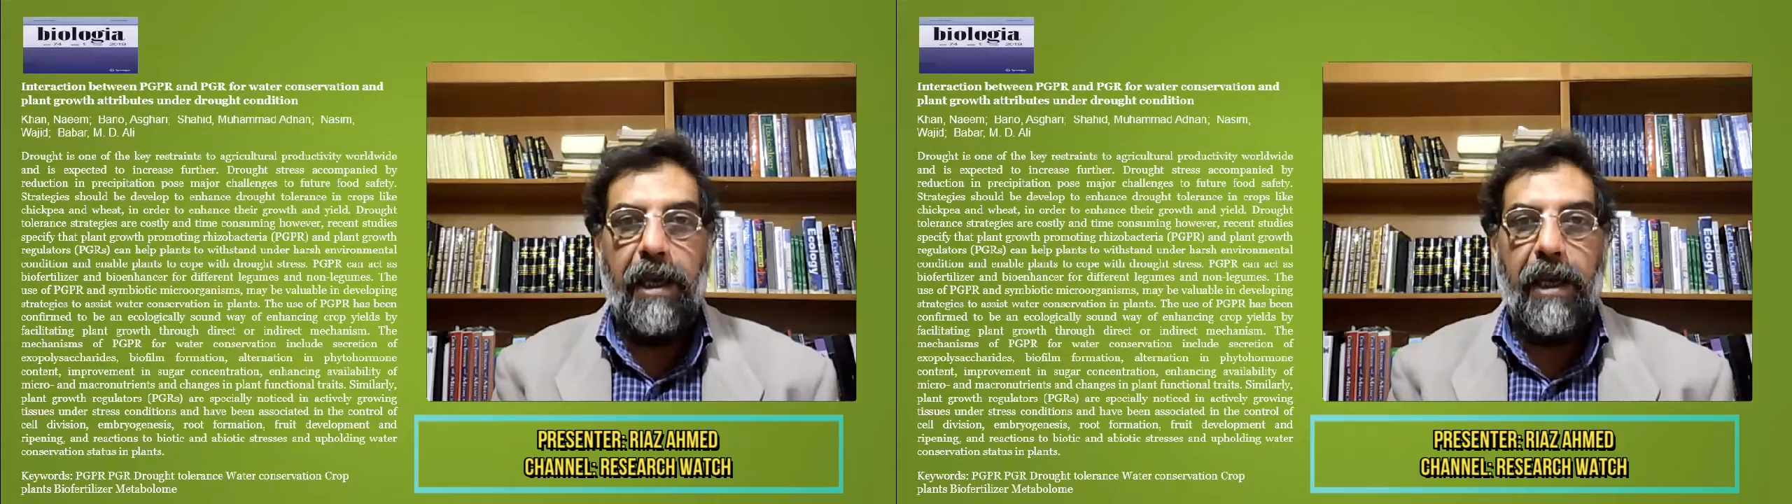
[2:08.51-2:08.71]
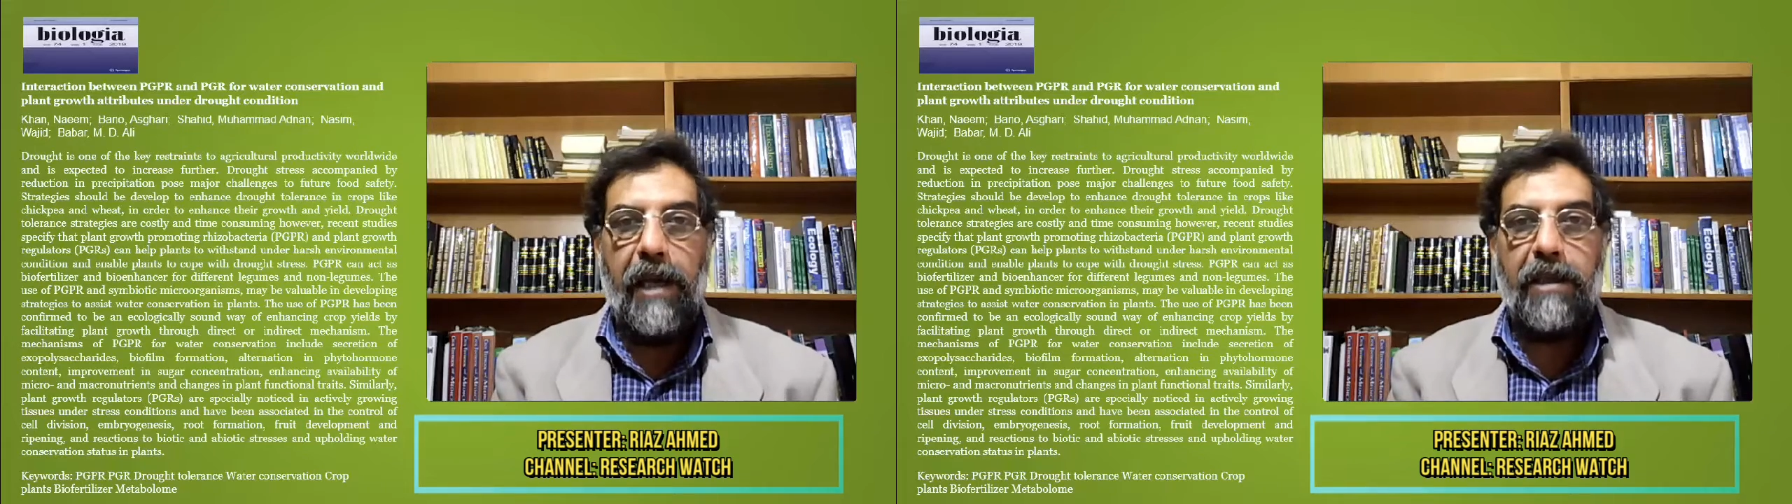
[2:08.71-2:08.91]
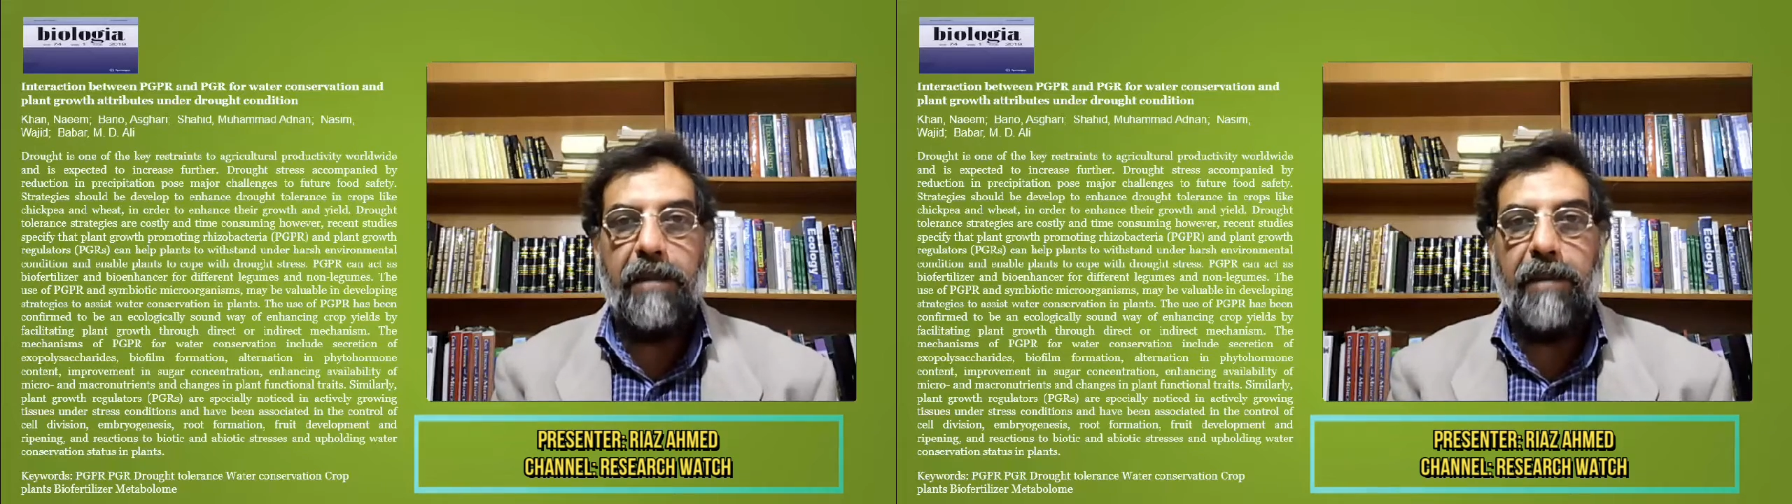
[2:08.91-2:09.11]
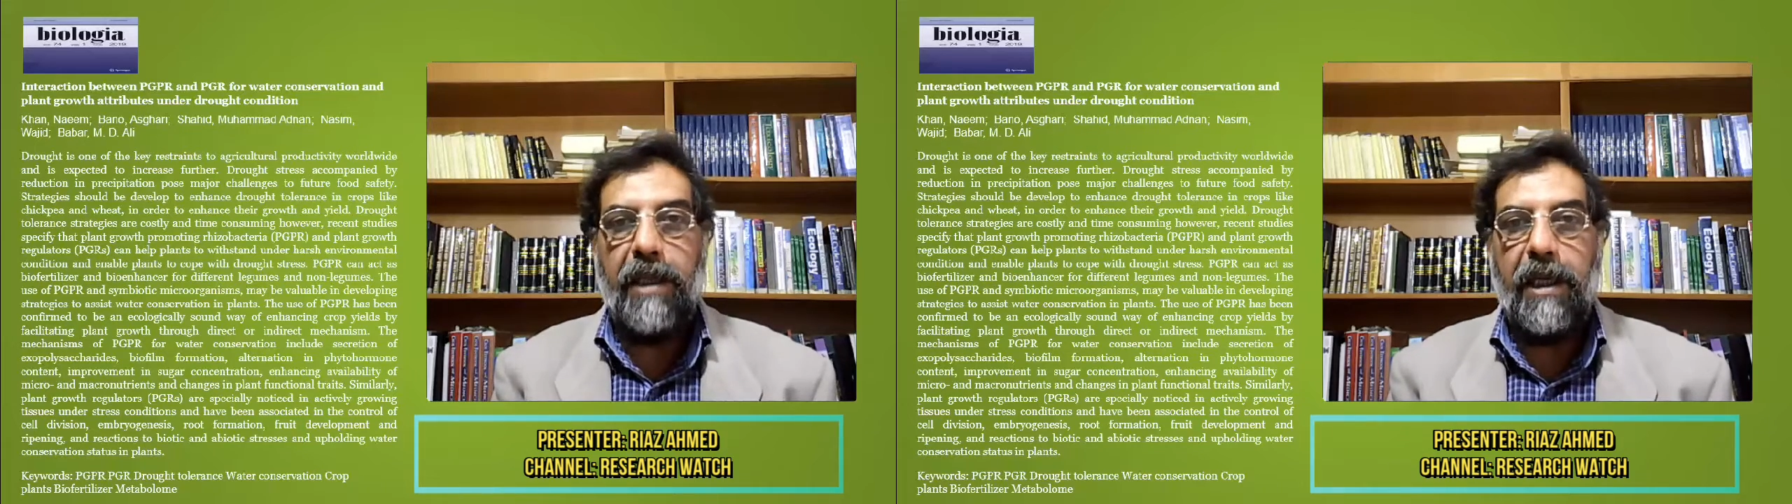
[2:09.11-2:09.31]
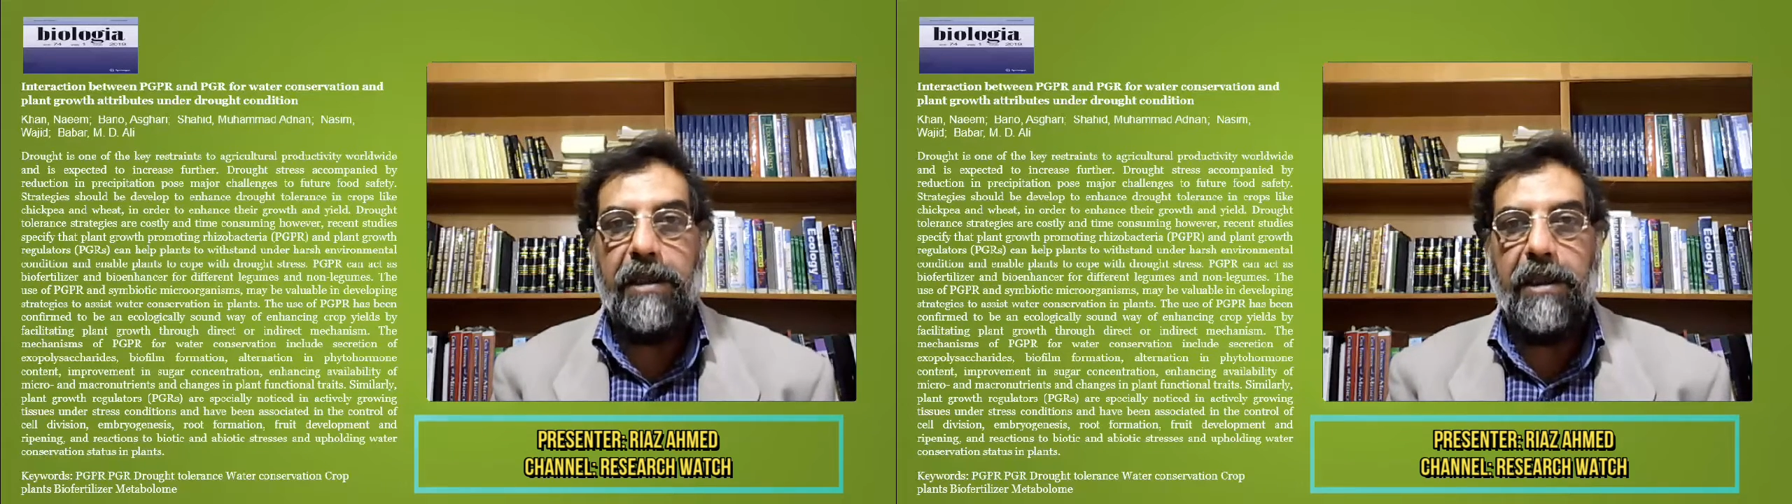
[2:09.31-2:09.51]
and
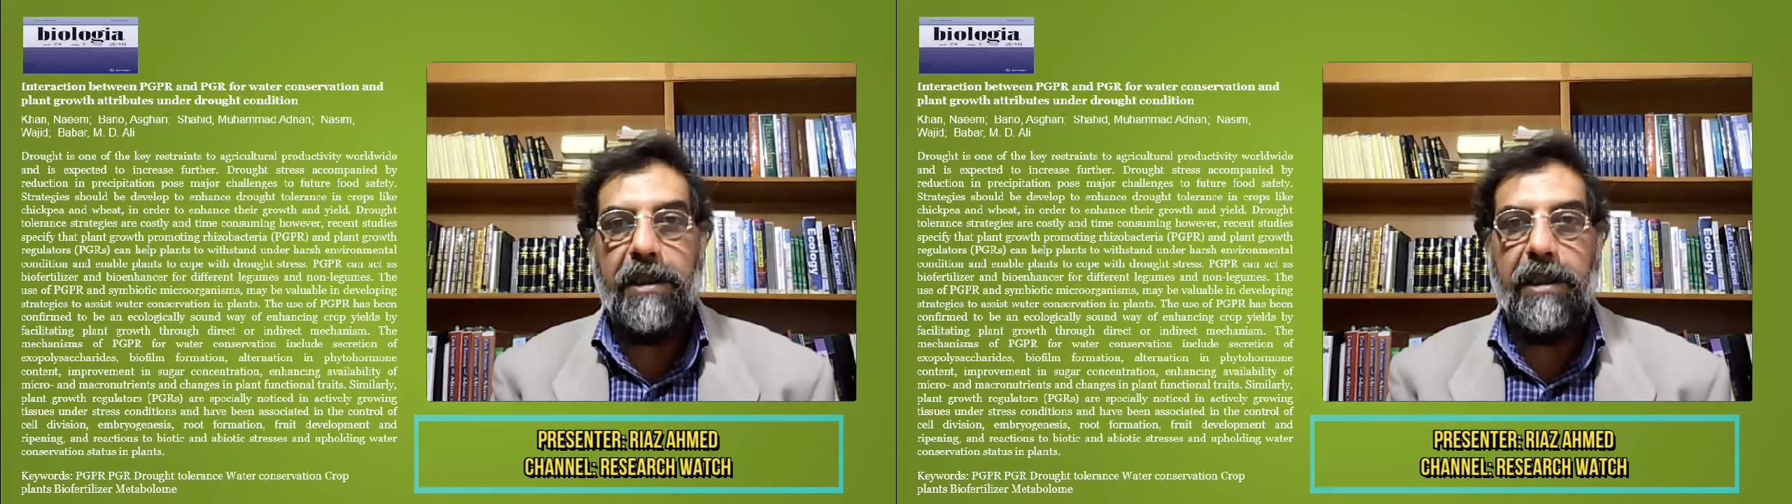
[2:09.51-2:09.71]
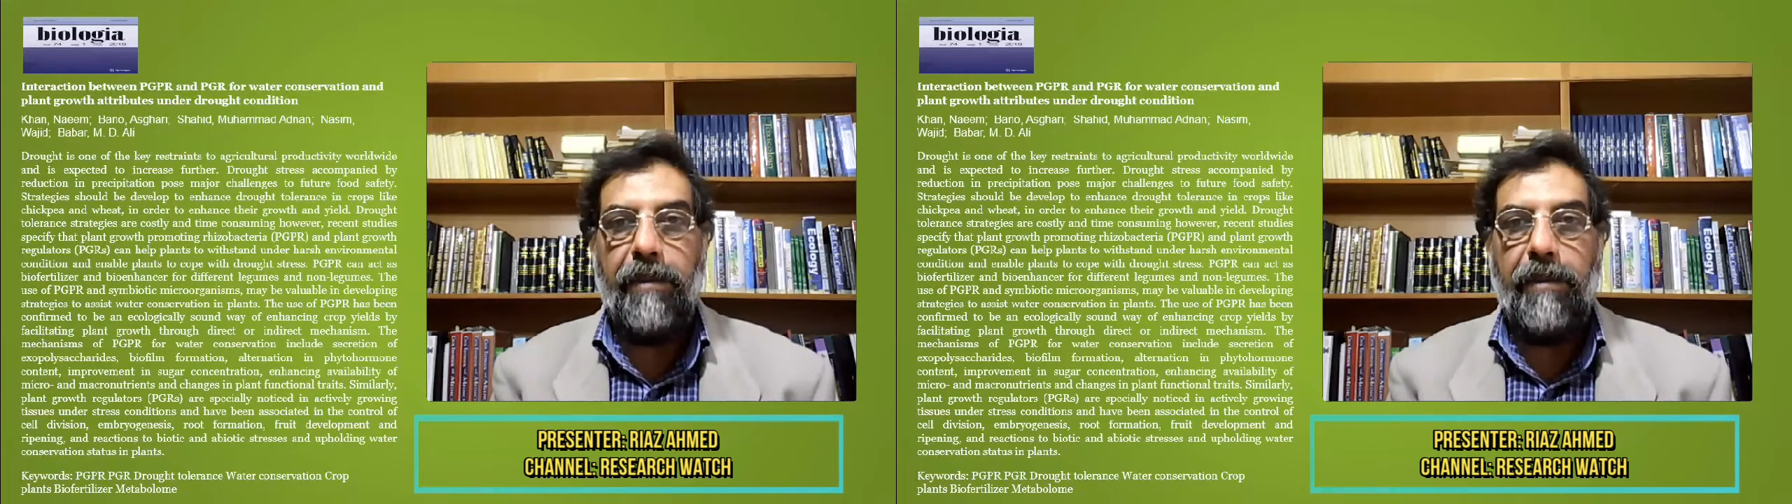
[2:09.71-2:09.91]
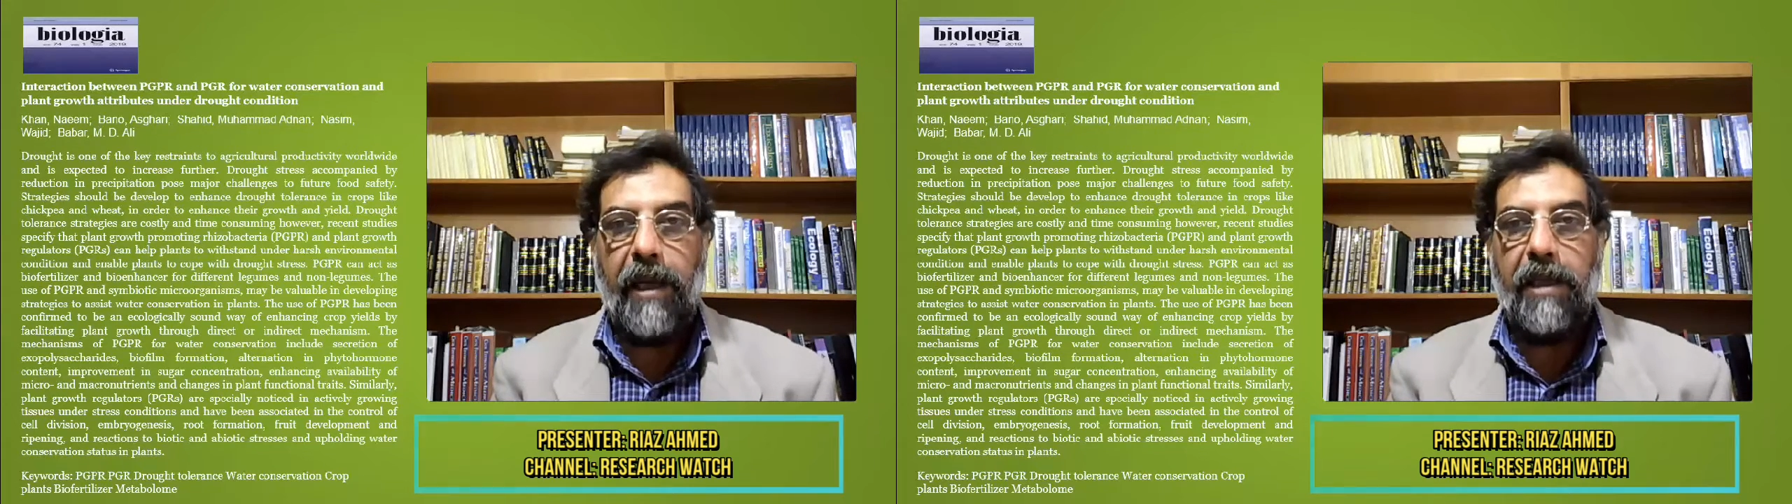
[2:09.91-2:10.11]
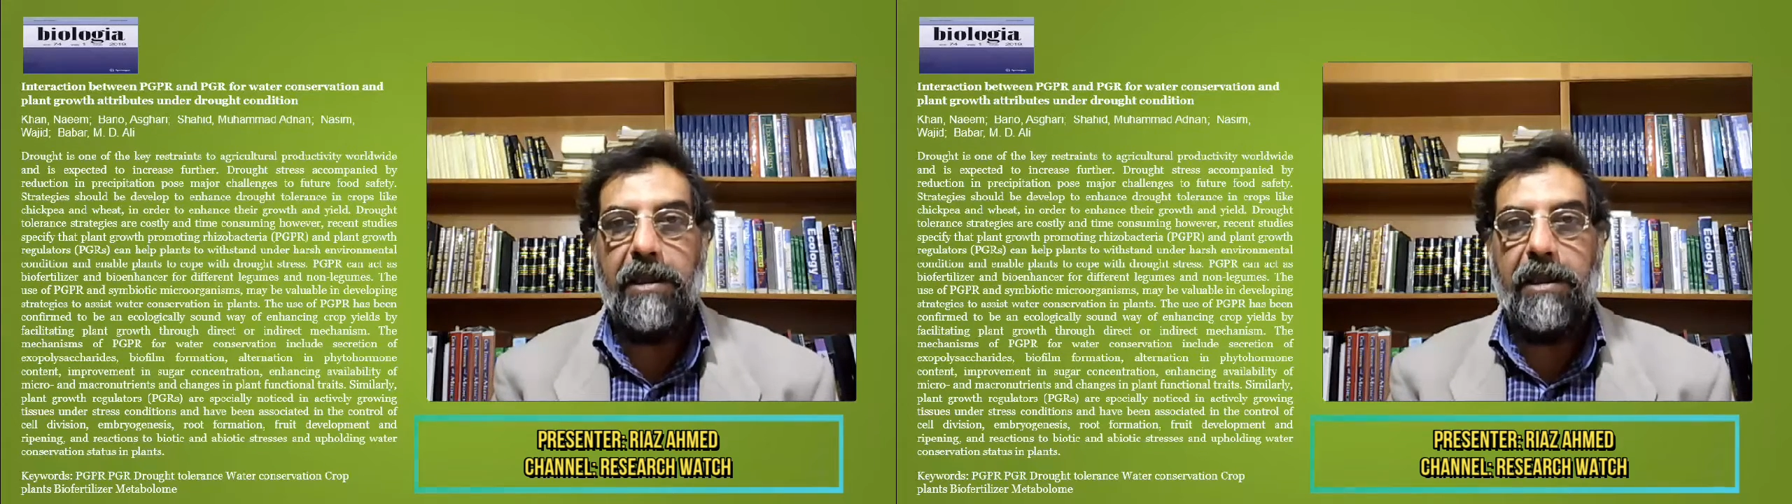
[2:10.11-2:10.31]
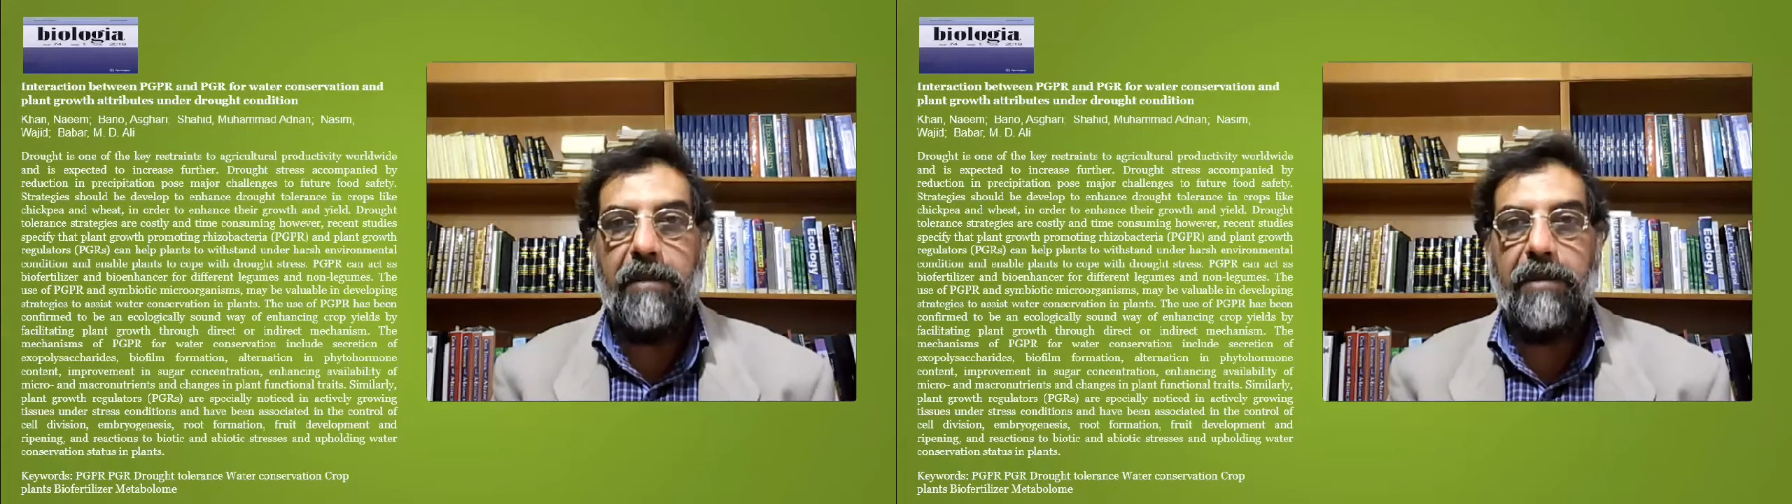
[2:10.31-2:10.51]
summarizes the
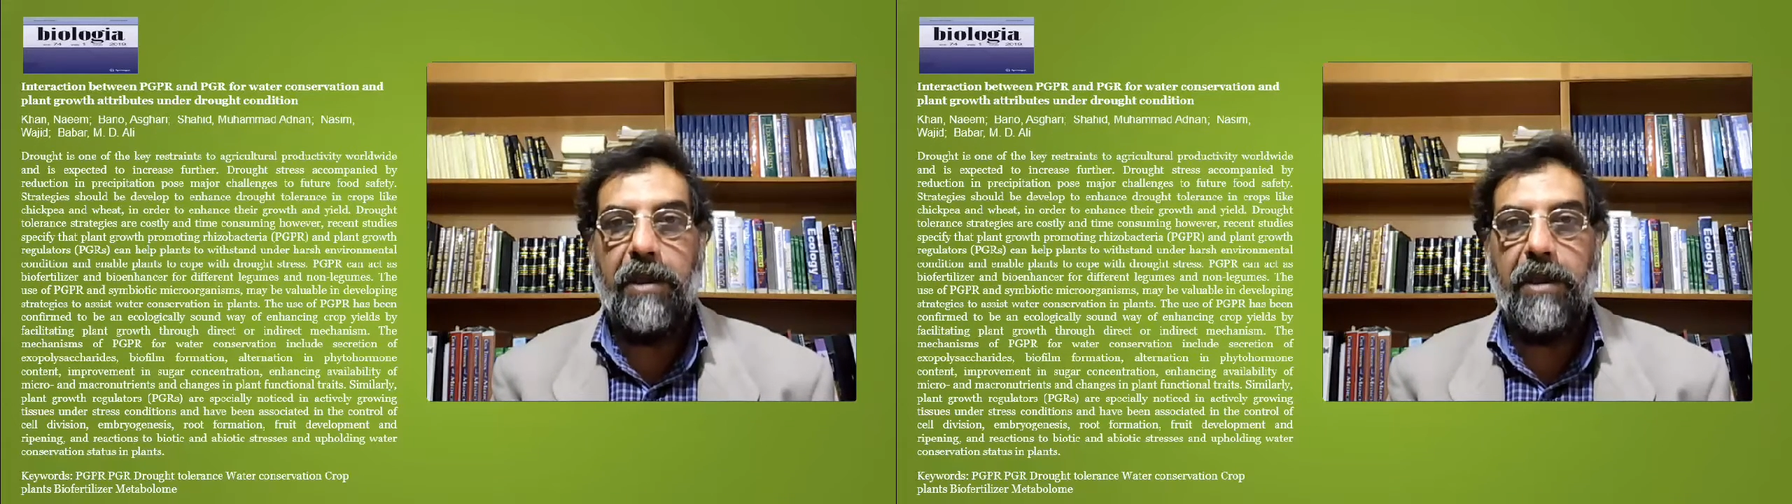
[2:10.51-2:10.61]
mechanisms